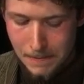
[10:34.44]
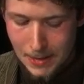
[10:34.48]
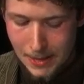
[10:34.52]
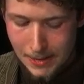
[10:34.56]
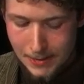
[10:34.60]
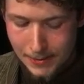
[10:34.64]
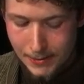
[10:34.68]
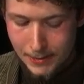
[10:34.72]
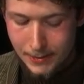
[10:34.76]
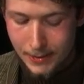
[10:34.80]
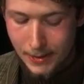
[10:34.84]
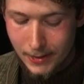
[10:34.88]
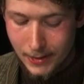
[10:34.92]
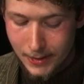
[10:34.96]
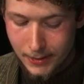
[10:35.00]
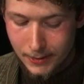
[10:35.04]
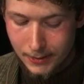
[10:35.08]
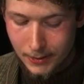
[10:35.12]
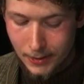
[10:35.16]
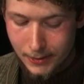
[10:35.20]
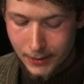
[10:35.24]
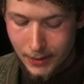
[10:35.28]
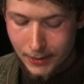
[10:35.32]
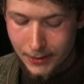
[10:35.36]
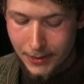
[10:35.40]
In cities
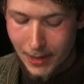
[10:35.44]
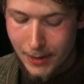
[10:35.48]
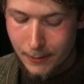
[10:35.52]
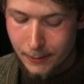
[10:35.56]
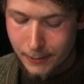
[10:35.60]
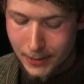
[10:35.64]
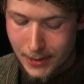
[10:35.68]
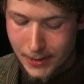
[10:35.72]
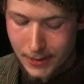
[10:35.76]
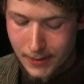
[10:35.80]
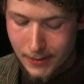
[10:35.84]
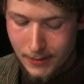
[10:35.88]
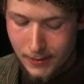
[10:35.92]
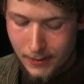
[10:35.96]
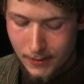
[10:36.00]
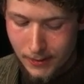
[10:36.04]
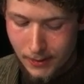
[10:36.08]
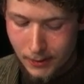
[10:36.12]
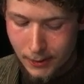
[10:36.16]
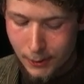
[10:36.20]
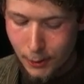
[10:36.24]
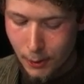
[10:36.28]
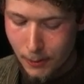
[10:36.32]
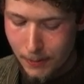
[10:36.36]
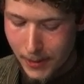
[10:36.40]
such as Afrin,
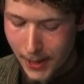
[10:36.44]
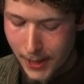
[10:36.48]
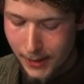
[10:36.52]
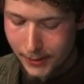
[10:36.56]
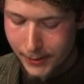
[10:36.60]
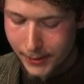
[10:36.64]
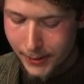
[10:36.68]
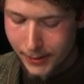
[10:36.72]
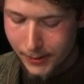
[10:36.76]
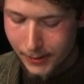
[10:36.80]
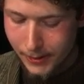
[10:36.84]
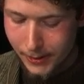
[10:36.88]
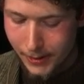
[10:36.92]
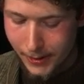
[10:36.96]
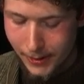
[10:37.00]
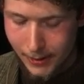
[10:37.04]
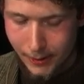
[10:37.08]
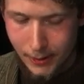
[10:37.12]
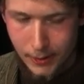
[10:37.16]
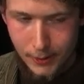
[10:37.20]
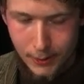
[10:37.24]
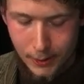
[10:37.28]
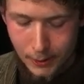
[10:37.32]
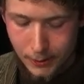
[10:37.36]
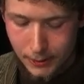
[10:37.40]
Kobane, and
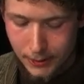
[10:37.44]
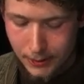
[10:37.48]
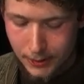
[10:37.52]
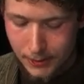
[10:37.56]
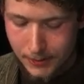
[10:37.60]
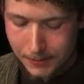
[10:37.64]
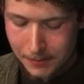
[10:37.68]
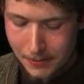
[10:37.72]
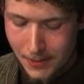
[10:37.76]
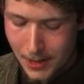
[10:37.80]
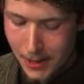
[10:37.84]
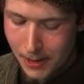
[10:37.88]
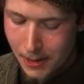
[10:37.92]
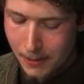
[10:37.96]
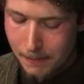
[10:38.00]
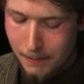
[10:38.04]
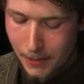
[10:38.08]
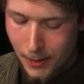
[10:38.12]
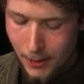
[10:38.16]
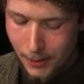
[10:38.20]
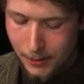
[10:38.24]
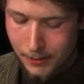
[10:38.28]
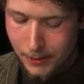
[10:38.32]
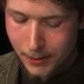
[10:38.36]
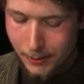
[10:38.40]
others,
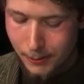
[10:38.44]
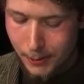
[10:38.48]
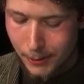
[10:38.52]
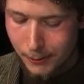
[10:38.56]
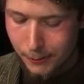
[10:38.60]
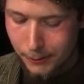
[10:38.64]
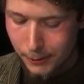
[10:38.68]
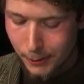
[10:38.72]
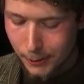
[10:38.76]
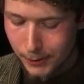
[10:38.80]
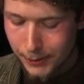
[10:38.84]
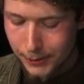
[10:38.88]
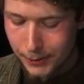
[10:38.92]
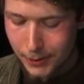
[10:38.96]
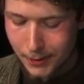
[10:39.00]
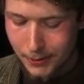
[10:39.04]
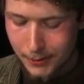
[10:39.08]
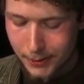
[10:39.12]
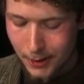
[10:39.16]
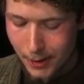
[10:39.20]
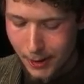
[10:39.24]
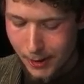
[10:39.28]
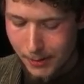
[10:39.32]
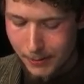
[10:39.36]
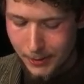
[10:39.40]
part of the first
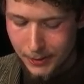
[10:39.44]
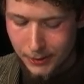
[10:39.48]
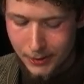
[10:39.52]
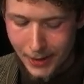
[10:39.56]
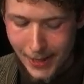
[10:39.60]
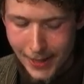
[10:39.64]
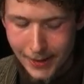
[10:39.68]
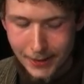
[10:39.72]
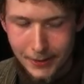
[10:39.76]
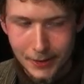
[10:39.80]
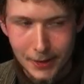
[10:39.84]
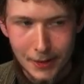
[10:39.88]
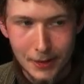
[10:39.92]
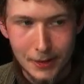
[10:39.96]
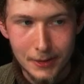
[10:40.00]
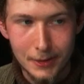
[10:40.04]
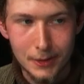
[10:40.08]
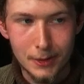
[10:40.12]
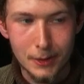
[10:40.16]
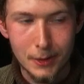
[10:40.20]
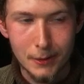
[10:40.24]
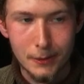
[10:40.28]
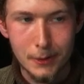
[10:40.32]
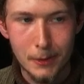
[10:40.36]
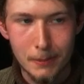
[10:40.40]
autonomous
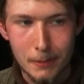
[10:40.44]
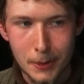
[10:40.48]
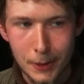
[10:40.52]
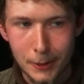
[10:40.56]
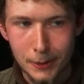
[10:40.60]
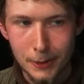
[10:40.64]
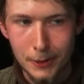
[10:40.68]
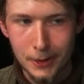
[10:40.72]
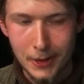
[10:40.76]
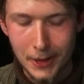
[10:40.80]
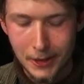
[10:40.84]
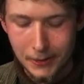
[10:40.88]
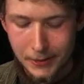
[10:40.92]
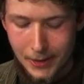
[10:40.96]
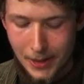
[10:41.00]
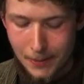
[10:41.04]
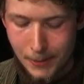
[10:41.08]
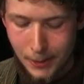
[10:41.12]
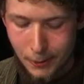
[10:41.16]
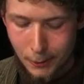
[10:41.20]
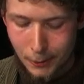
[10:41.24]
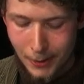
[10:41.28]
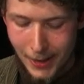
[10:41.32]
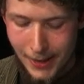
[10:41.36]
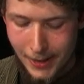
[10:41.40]
cantons of the burgeoning
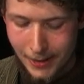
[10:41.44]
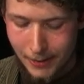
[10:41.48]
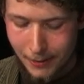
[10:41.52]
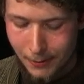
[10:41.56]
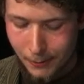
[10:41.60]
Democratic